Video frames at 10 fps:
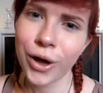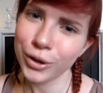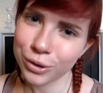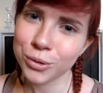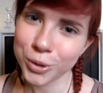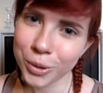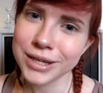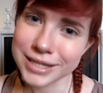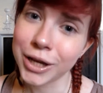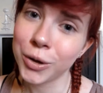I threw
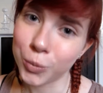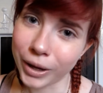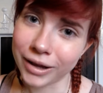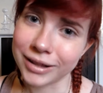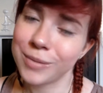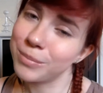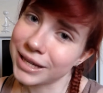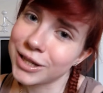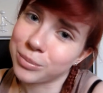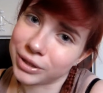her down a well and
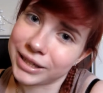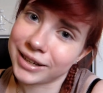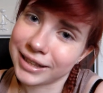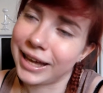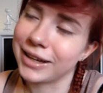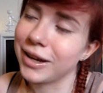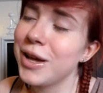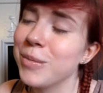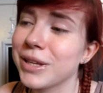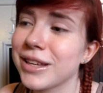made her break her leg,
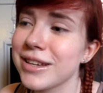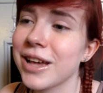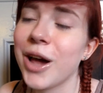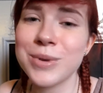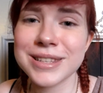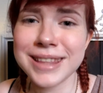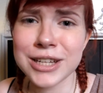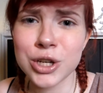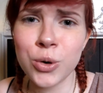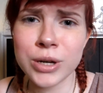because I was
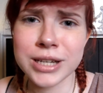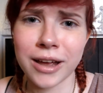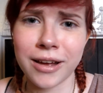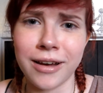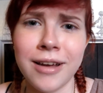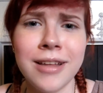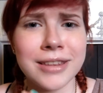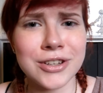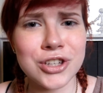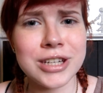that annoyed at her
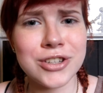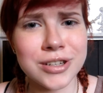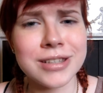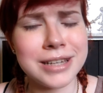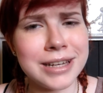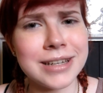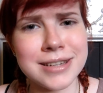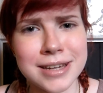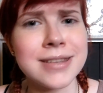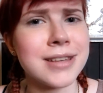that she just
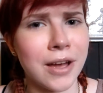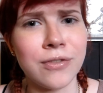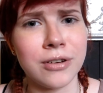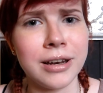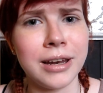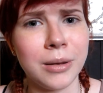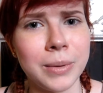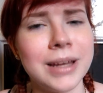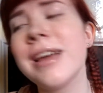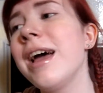needed to suffer a little
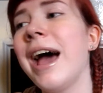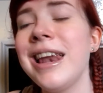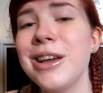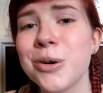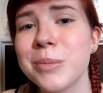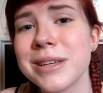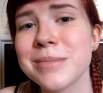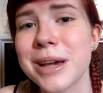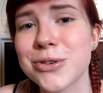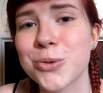bit, and it got me
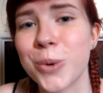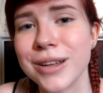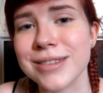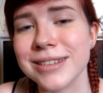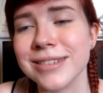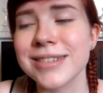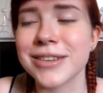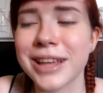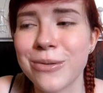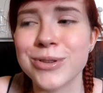some extra words in,
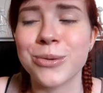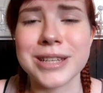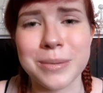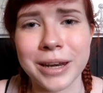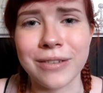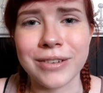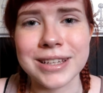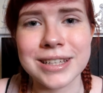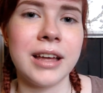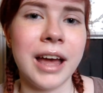so that was always a
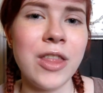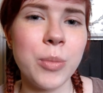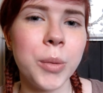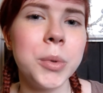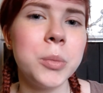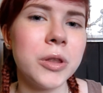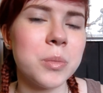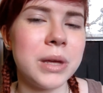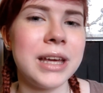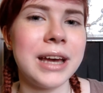benefit. And the problem with
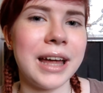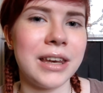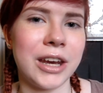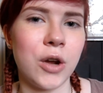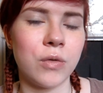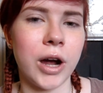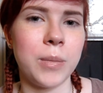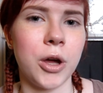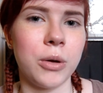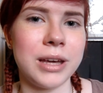me at
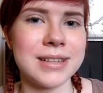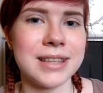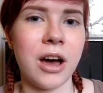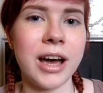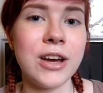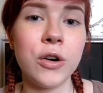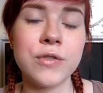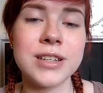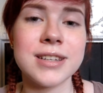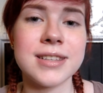NaNoWriMo is that I
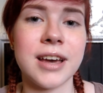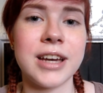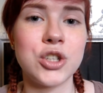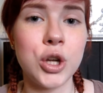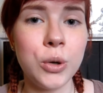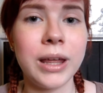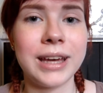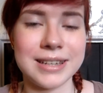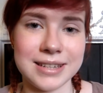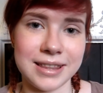often decide too
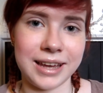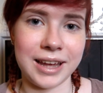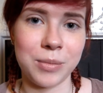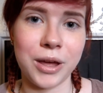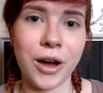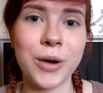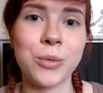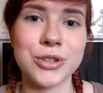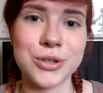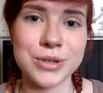late into the game that I
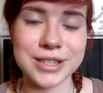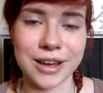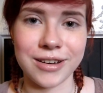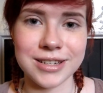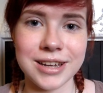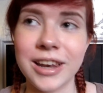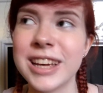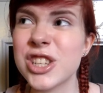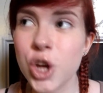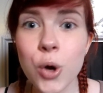want to start,
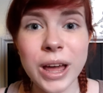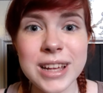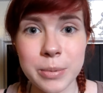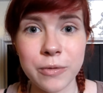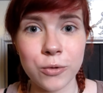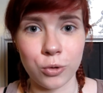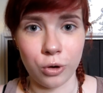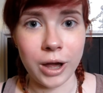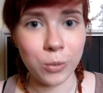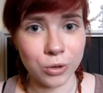like 2 days
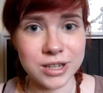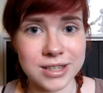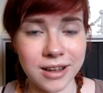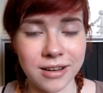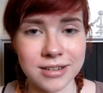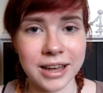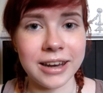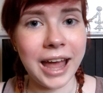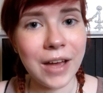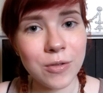before I want to start,
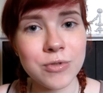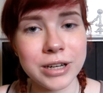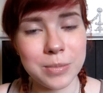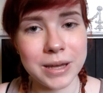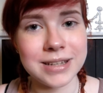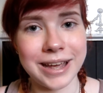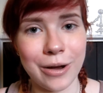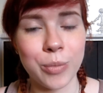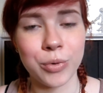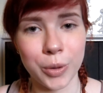and I haven't really picked
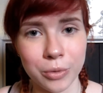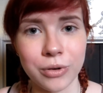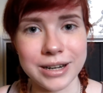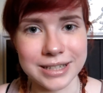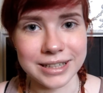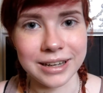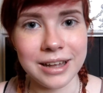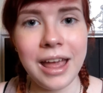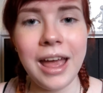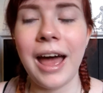out a proper idea.
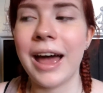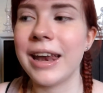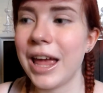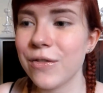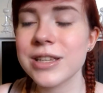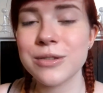And every